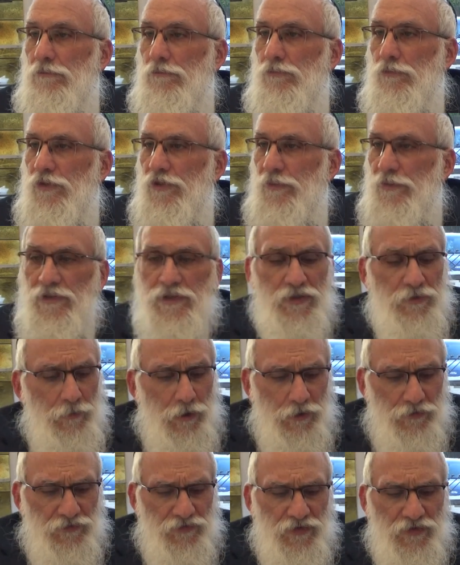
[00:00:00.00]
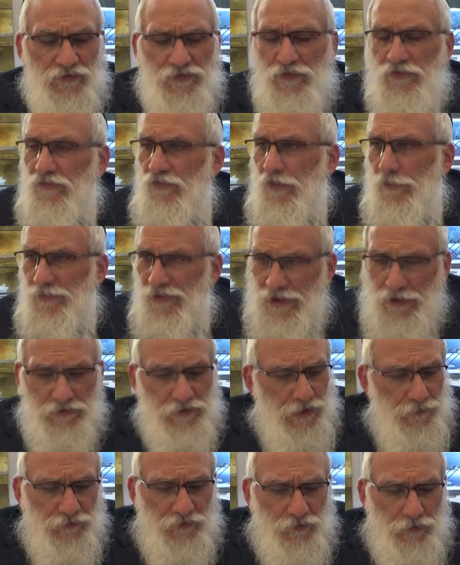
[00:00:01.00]
What do you mean? The Gemara says this. I mean,
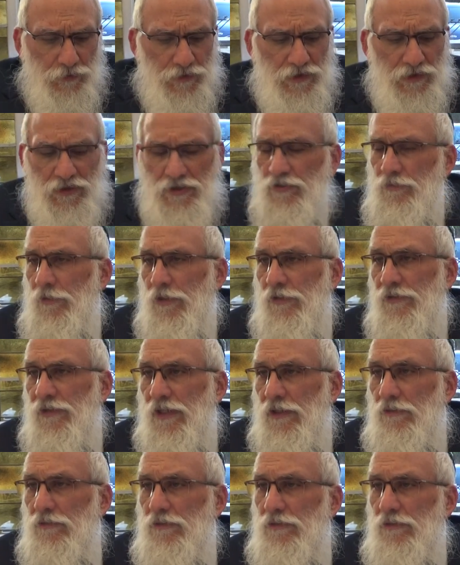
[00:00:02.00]
Al-Dreb is quoting the Gemara now.